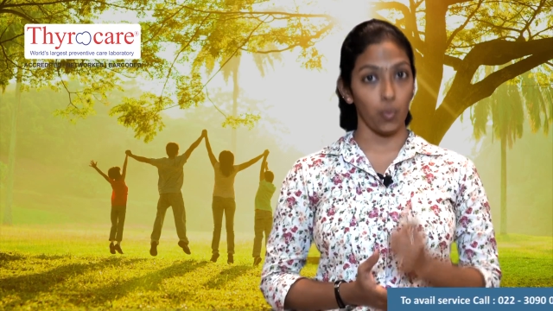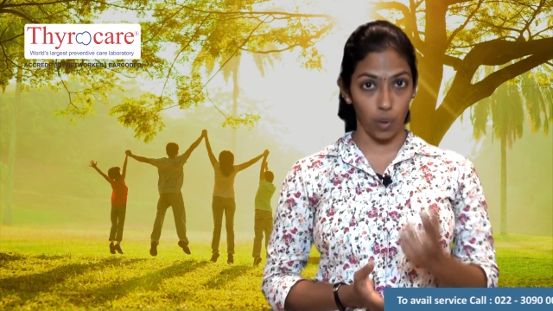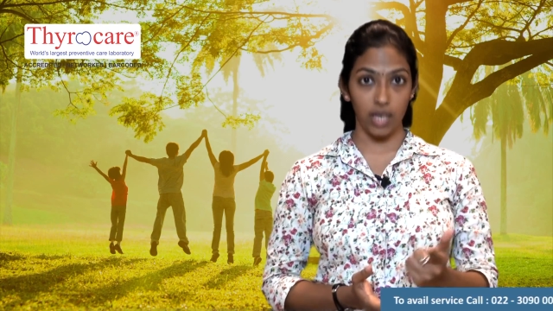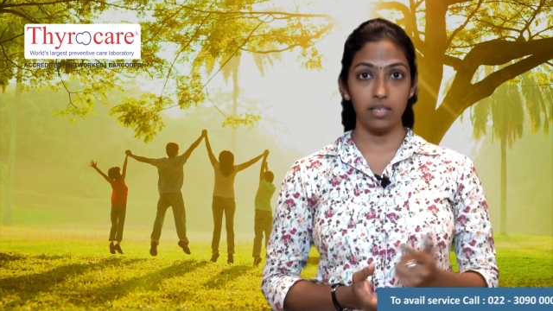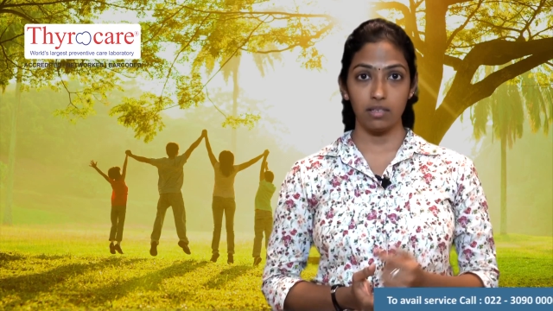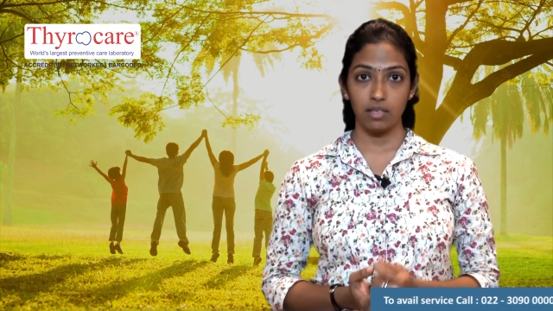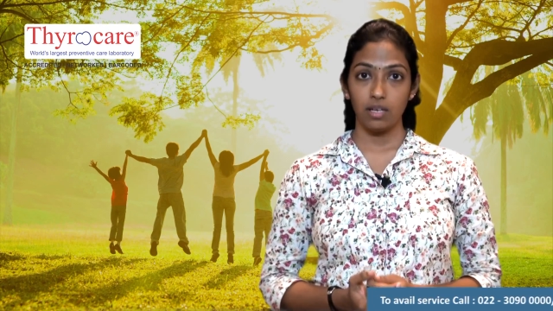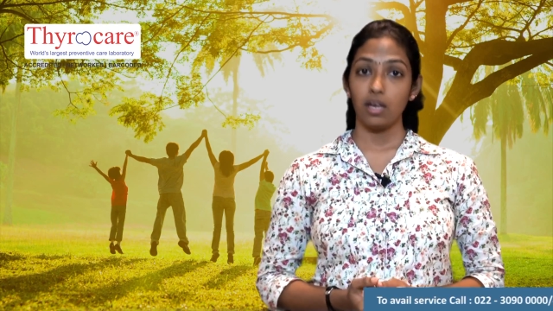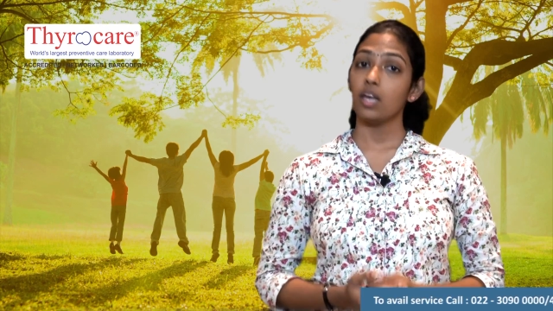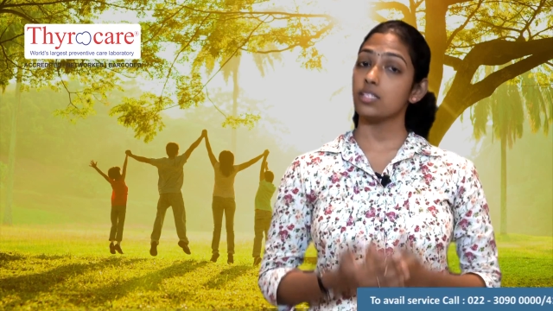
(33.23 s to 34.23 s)
One
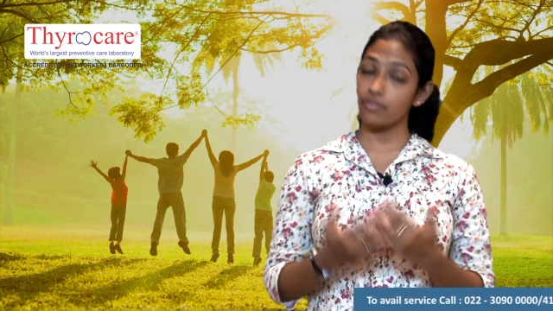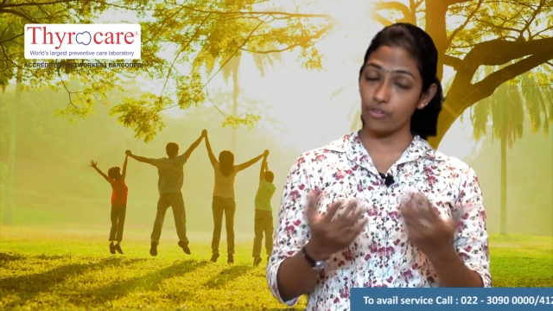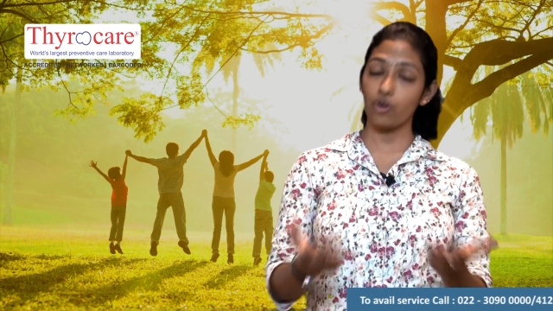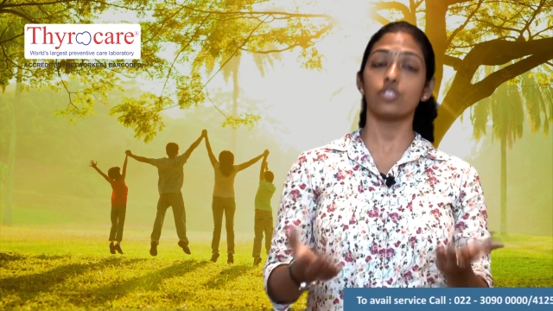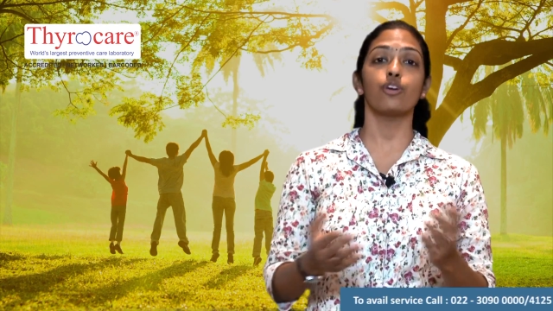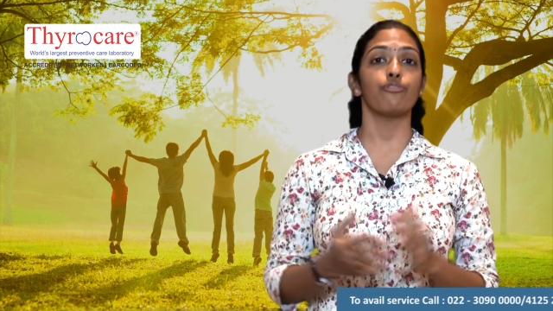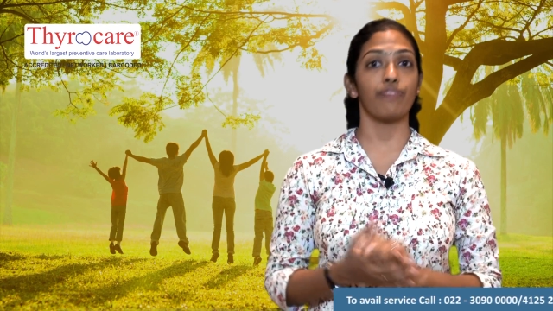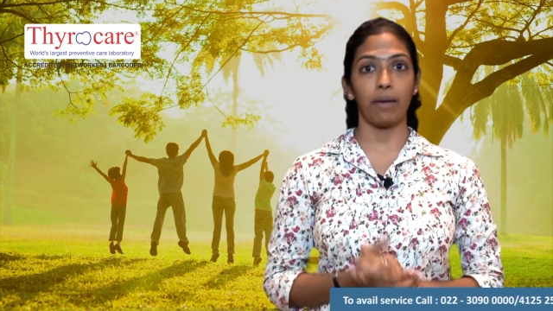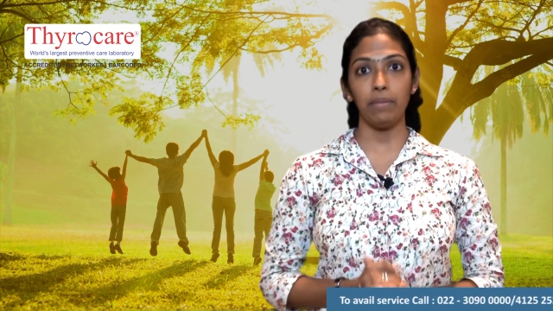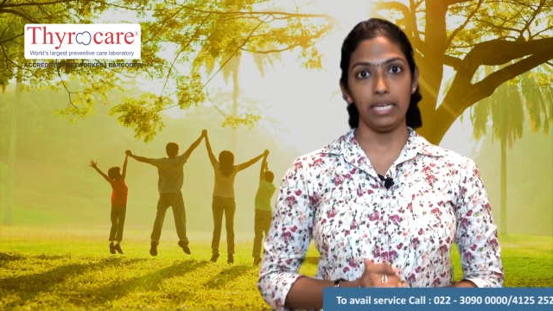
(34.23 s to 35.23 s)
is, of course,
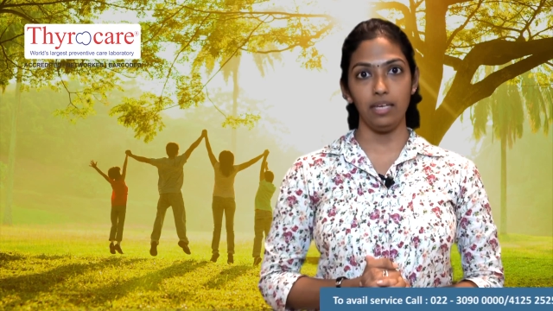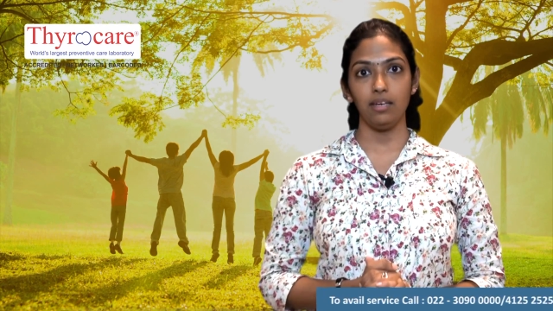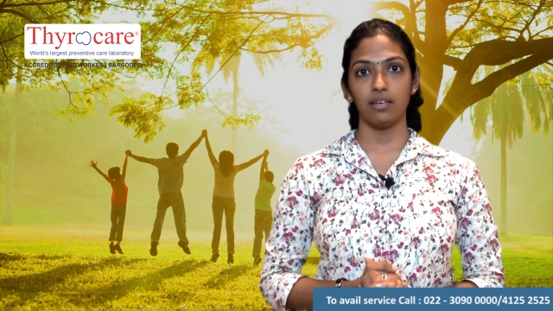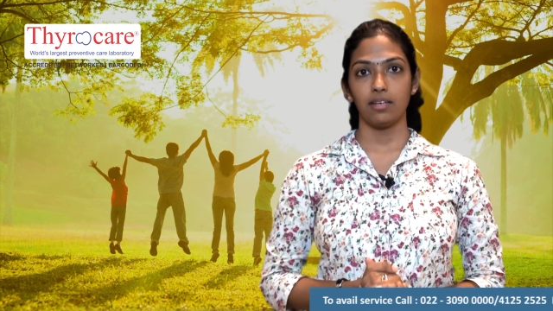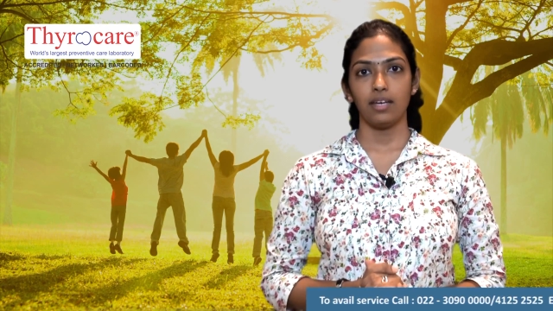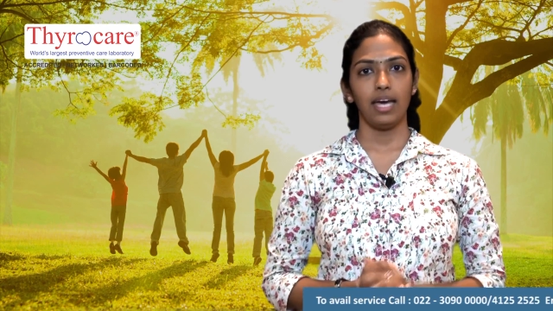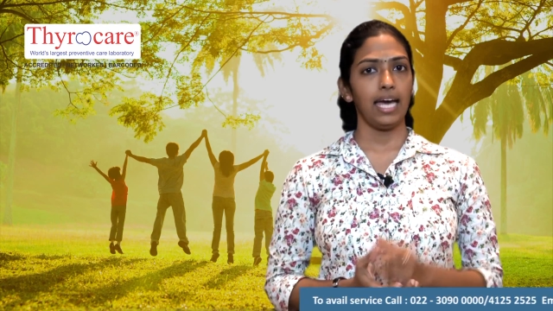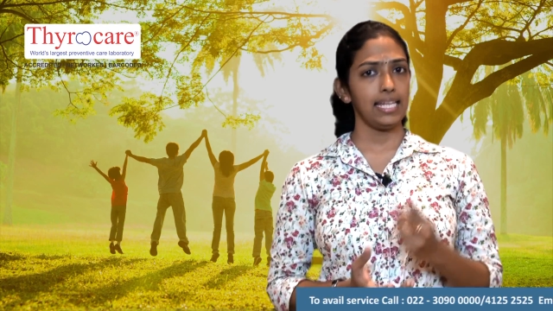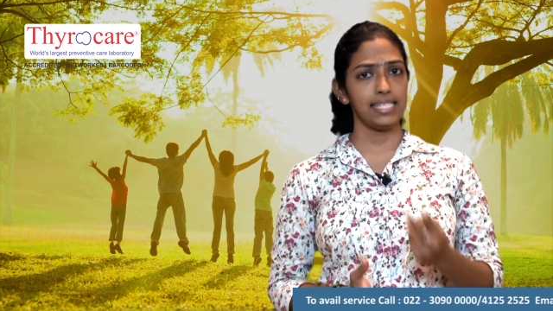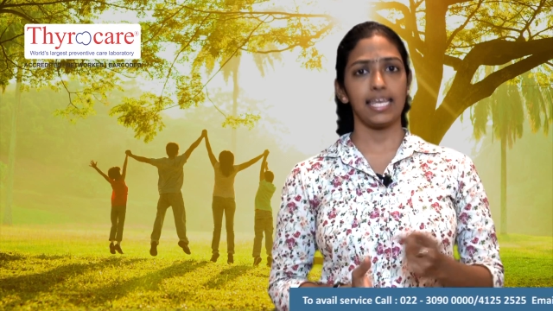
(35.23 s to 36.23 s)
your family,
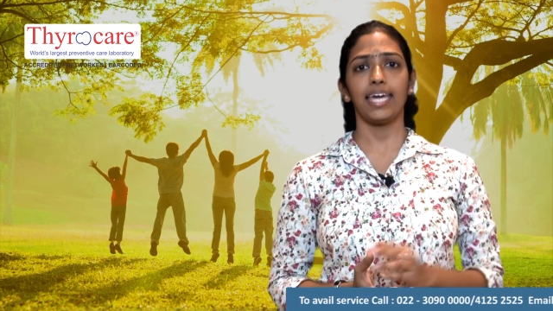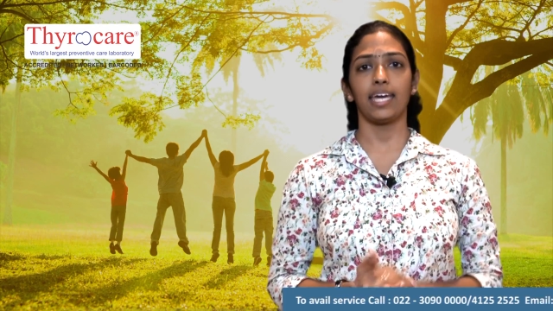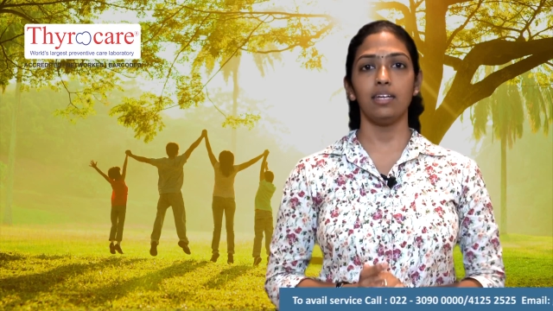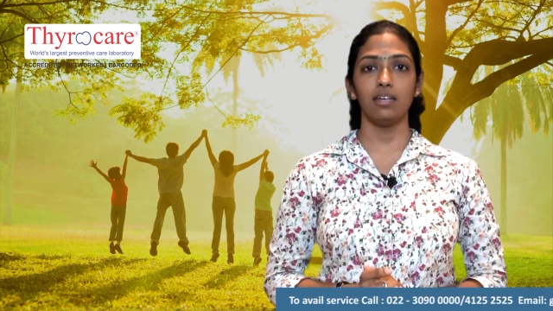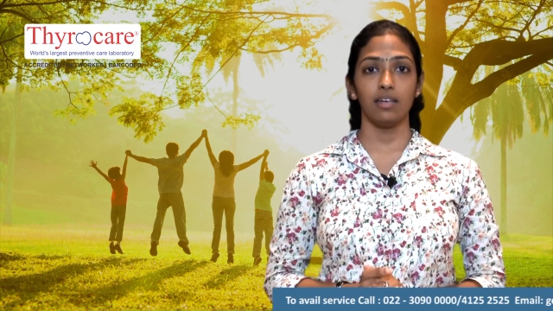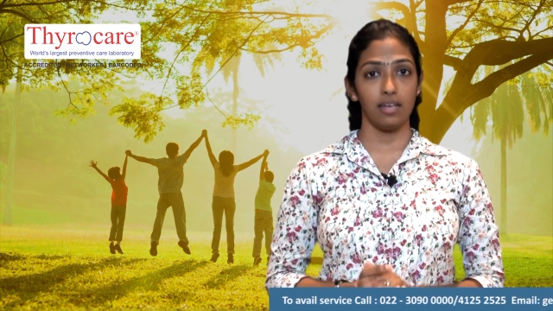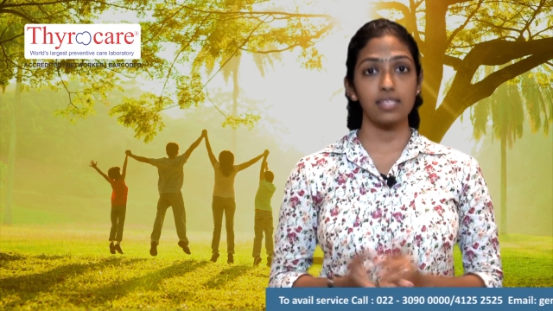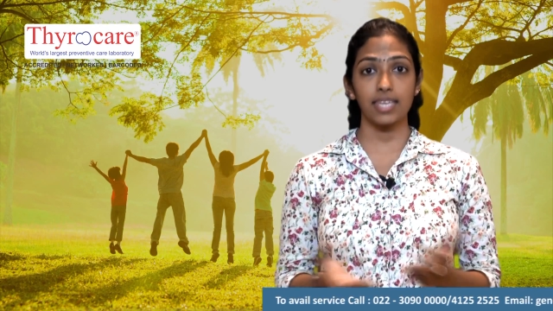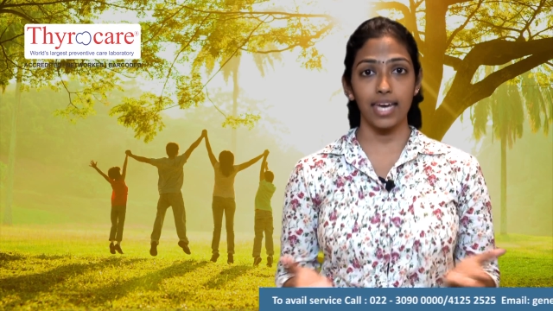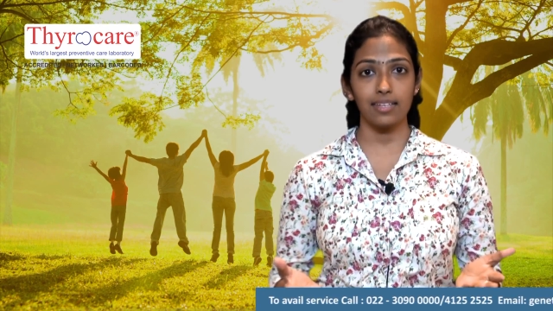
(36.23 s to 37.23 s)
and second
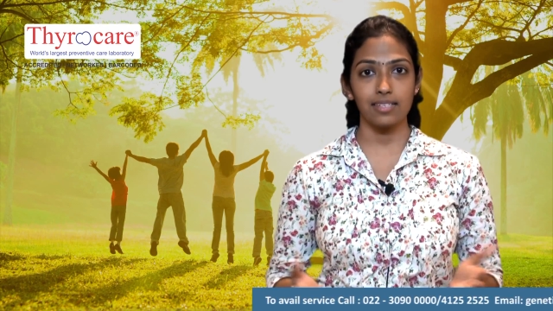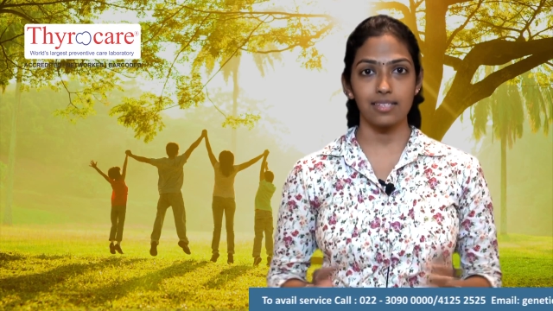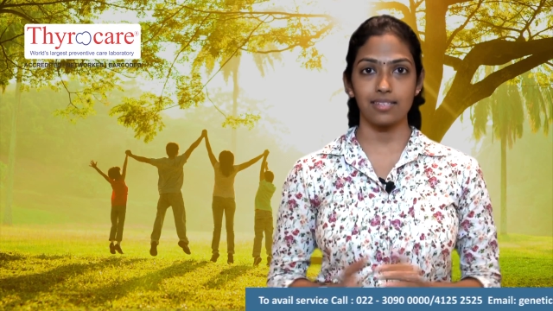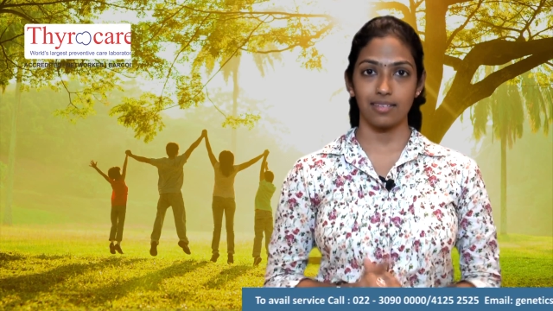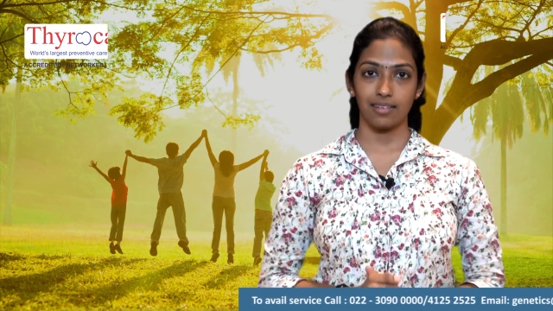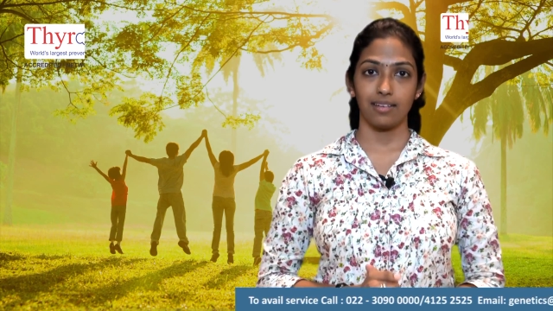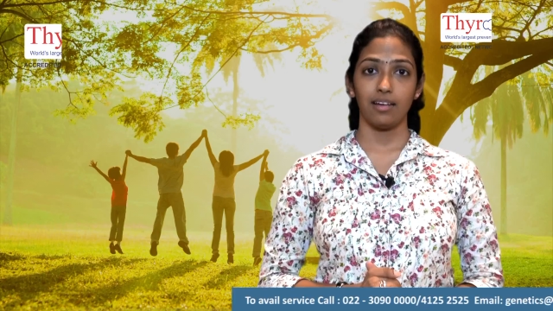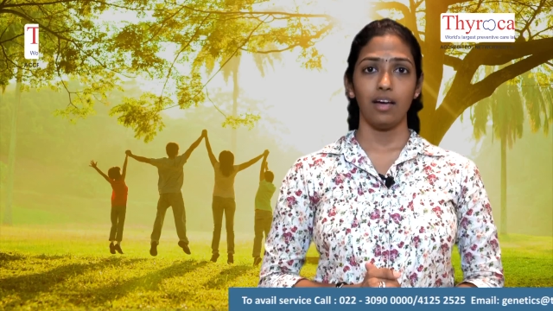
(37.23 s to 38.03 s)
is kids.